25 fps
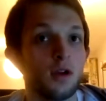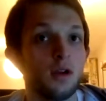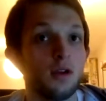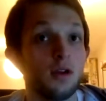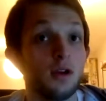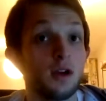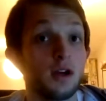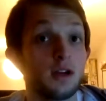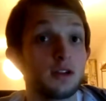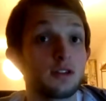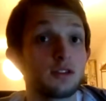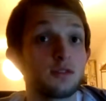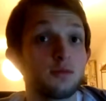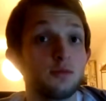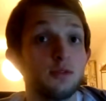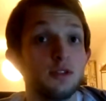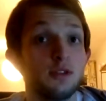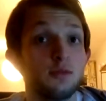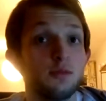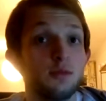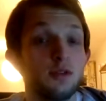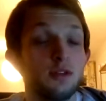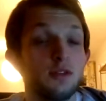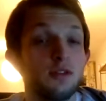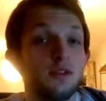Your
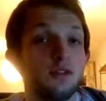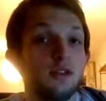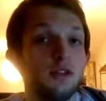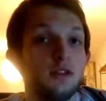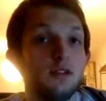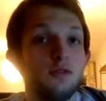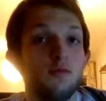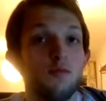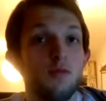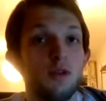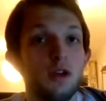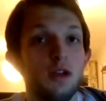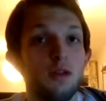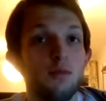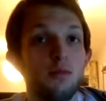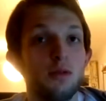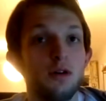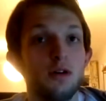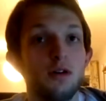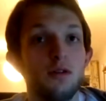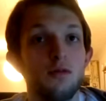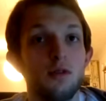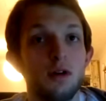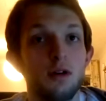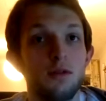housemates might think you're weird,
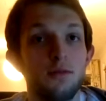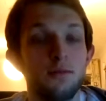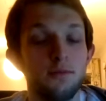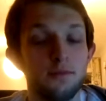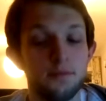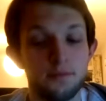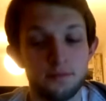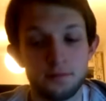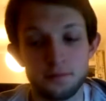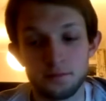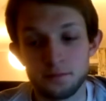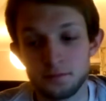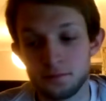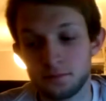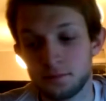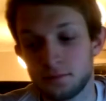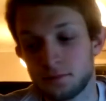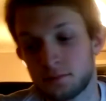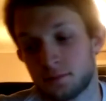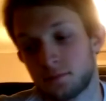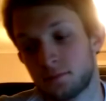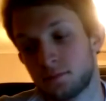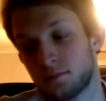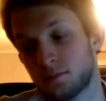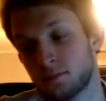but oh well.
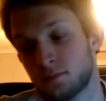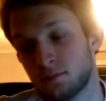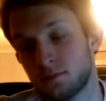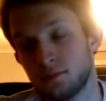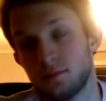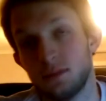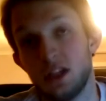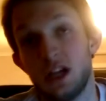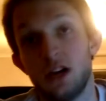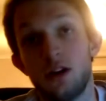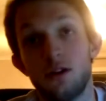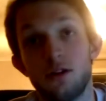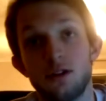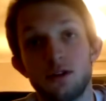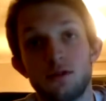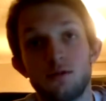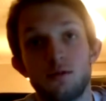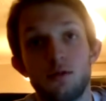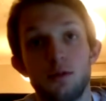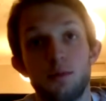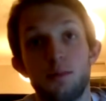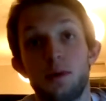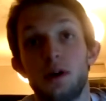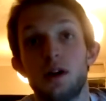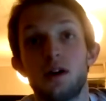
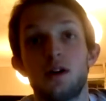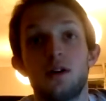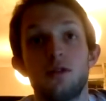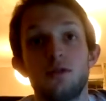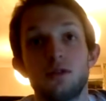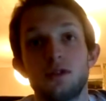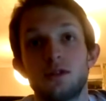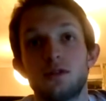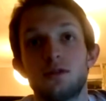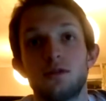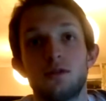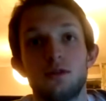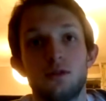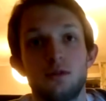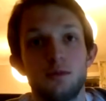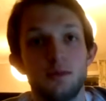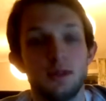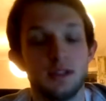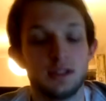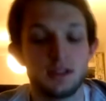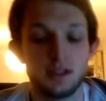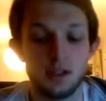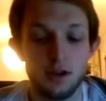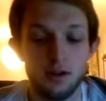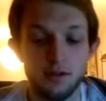I always talk to
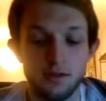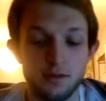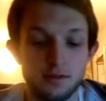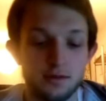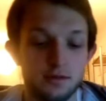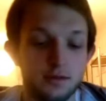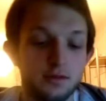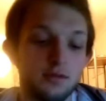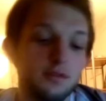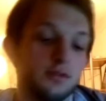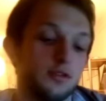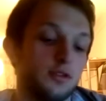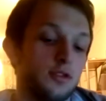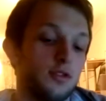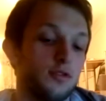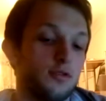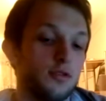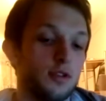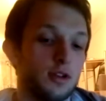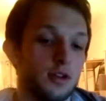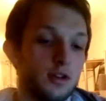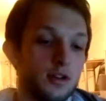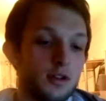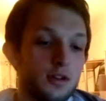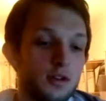myself, so
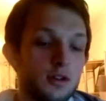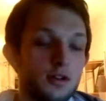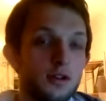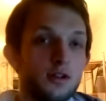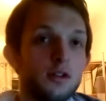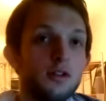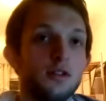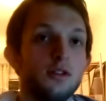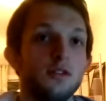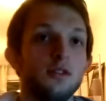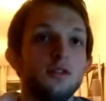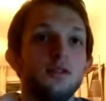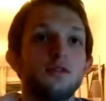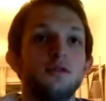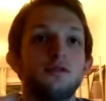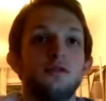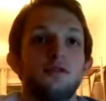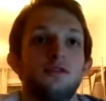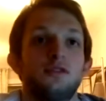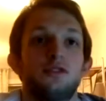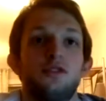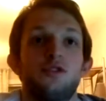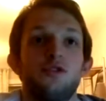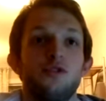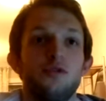
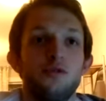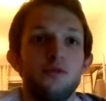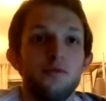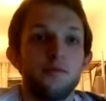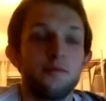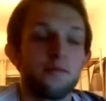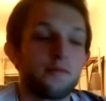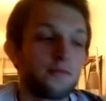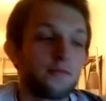it's cool.